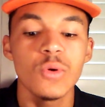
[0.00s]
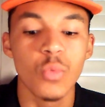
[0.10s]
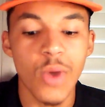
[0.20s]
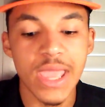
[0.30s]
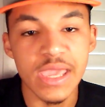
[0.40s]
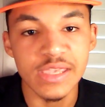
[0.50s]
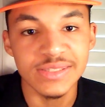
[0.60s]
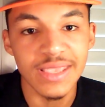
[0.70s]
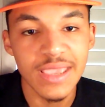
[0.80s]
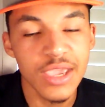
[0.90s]

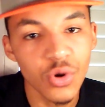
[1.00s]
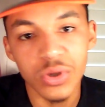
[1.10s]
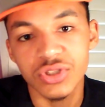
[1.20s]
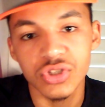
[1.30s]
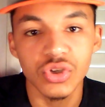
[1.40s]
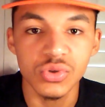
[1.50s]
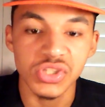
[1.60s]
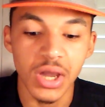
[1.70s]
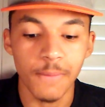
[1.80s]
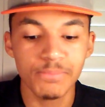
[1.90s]
ways in order to do so.